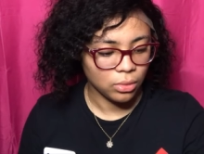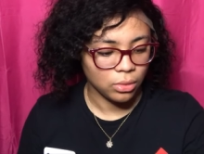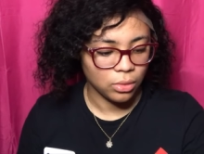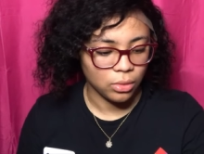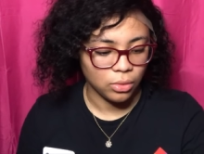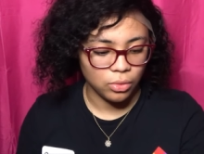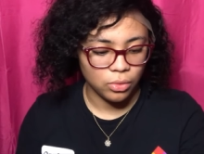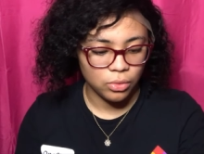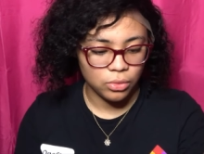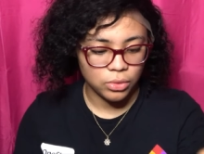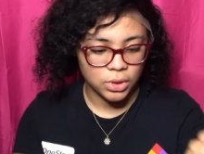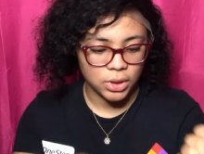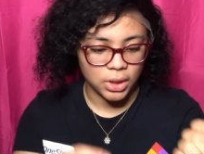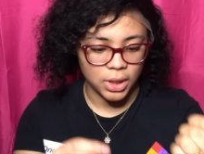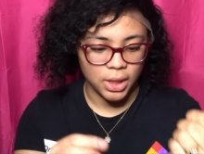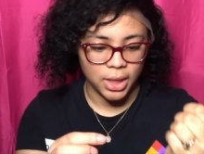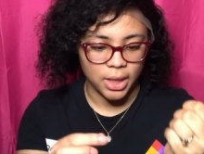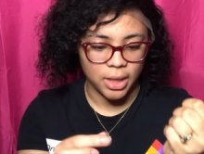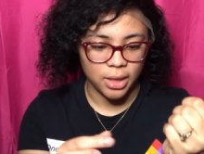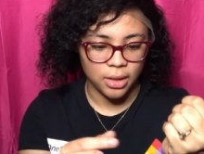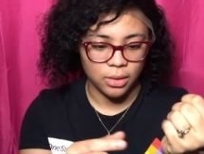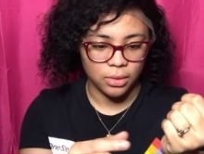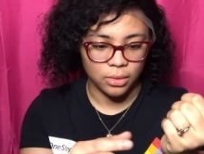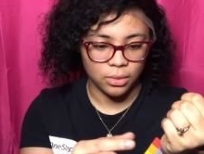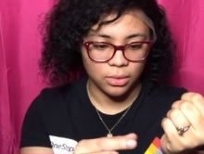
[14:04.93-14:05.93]
Oh,
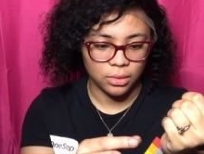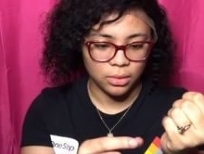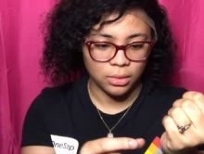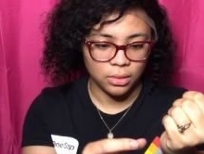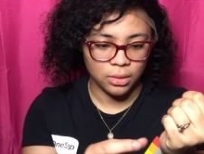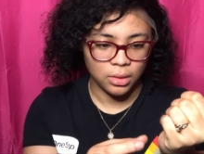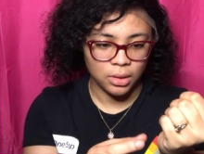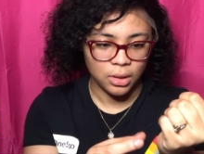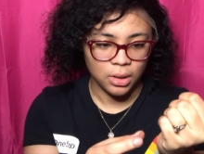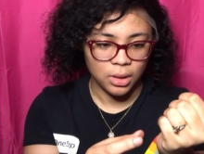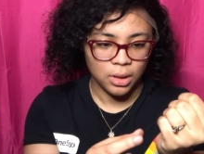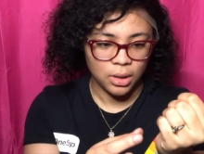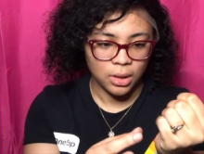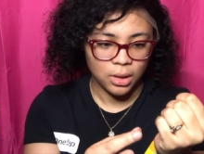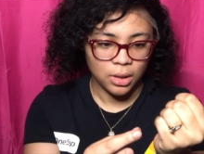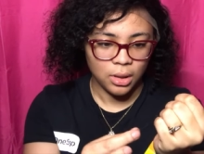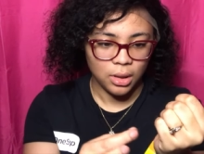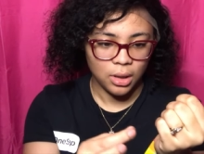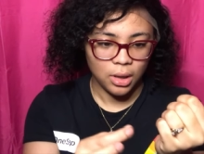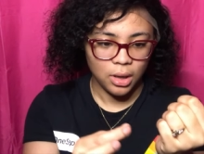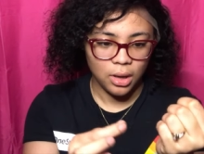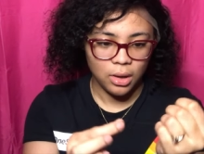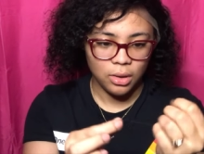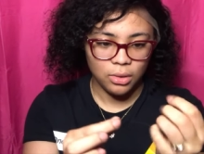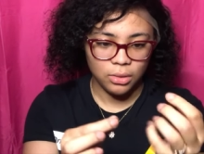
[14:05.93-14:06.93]
child.
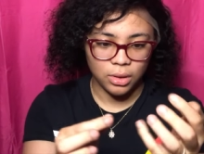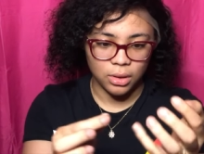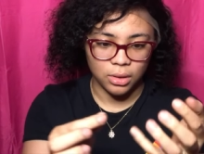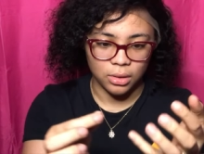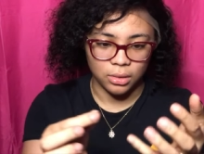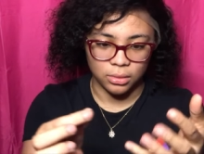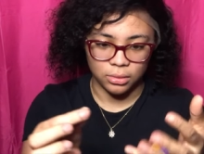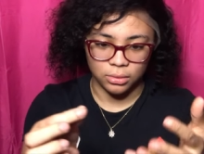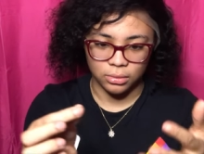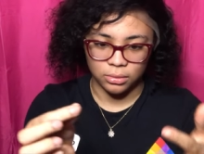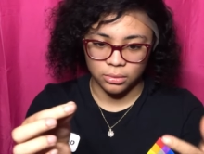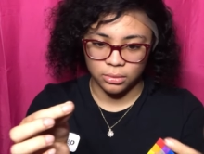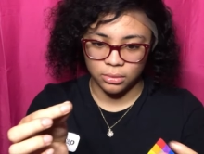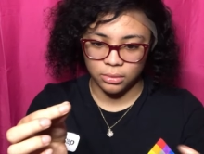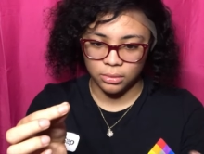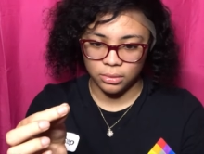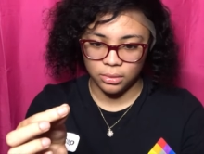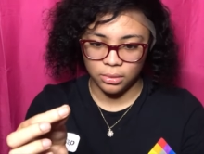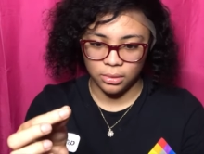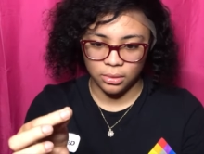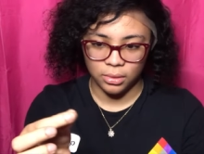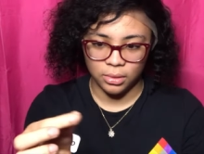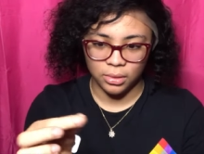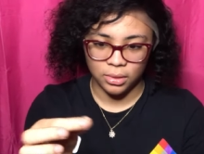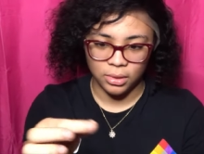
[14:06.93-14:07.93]
Hold on.
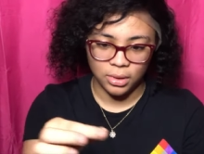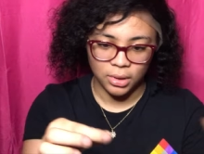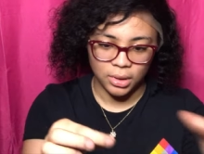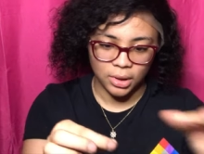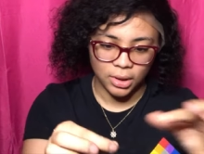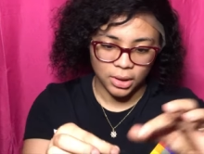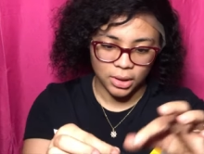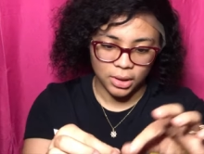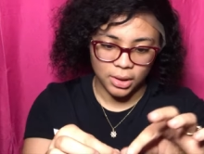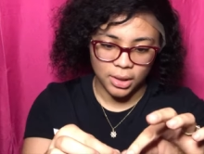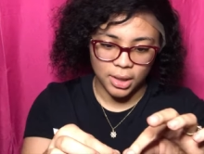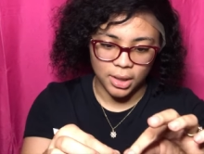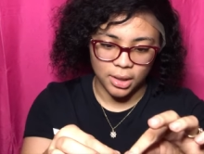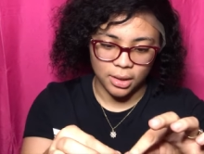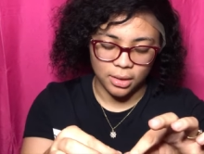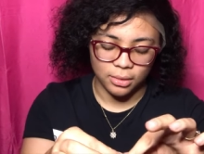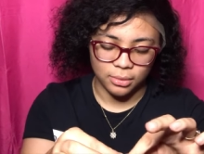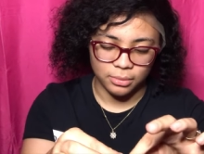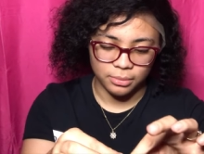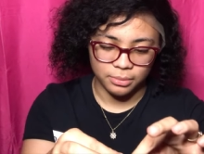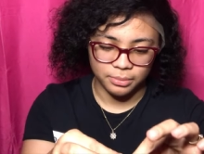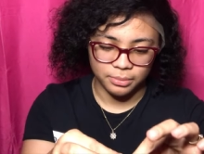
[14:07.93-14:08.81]
Y'all.